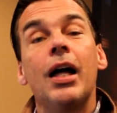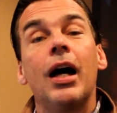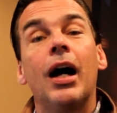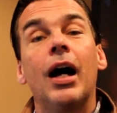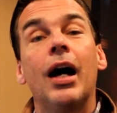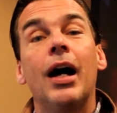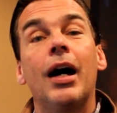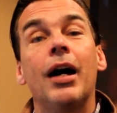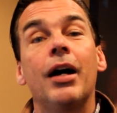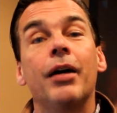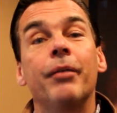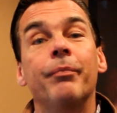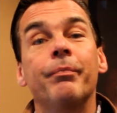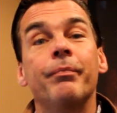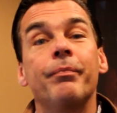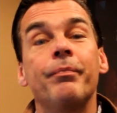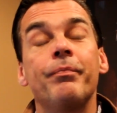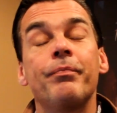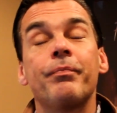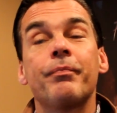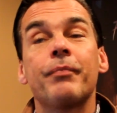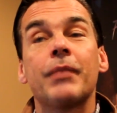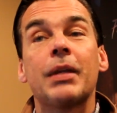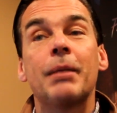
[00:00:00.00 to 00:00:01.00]

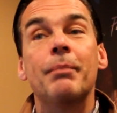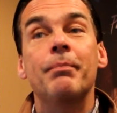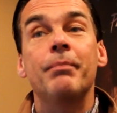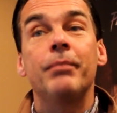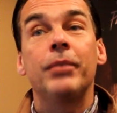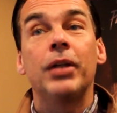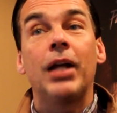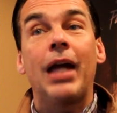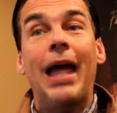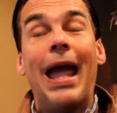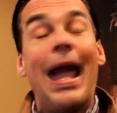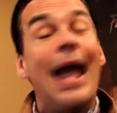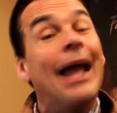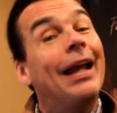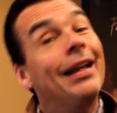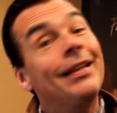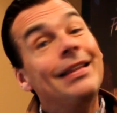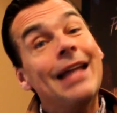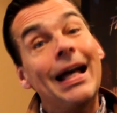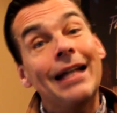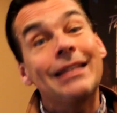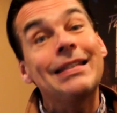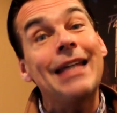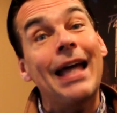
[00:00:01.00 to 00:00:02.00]

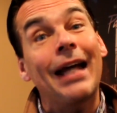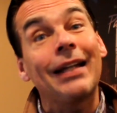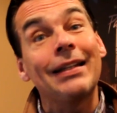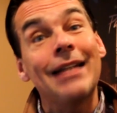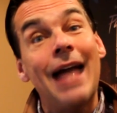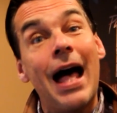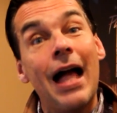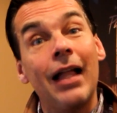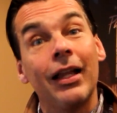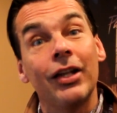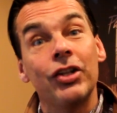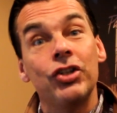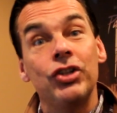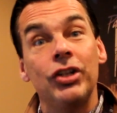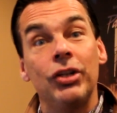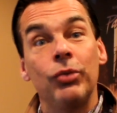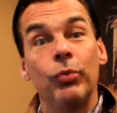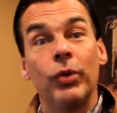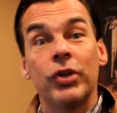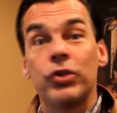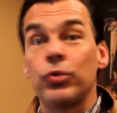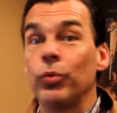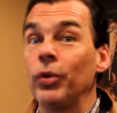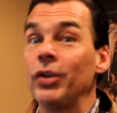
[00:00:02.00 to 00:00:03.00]
Added that technology,
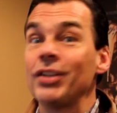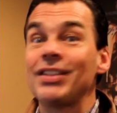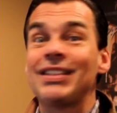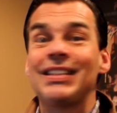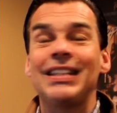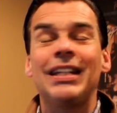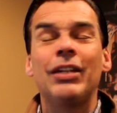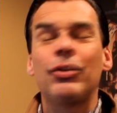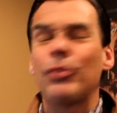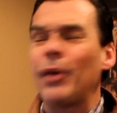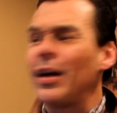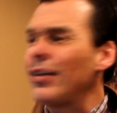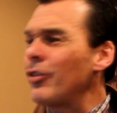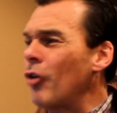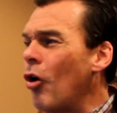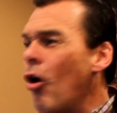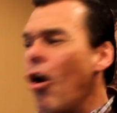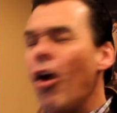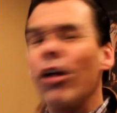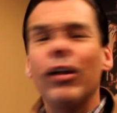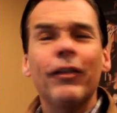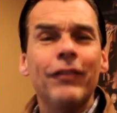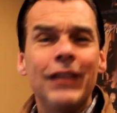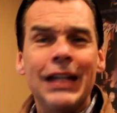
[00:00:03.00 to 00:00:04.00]
which we'll see throughout
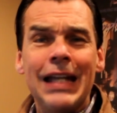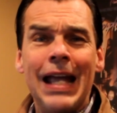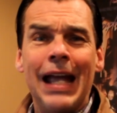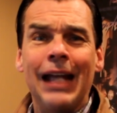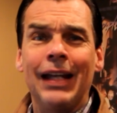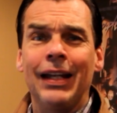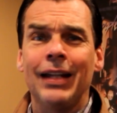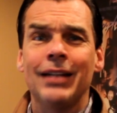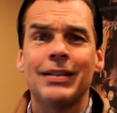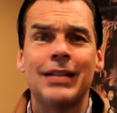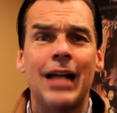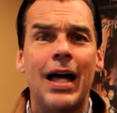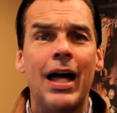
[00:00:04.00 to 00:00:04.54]
all of the 80s.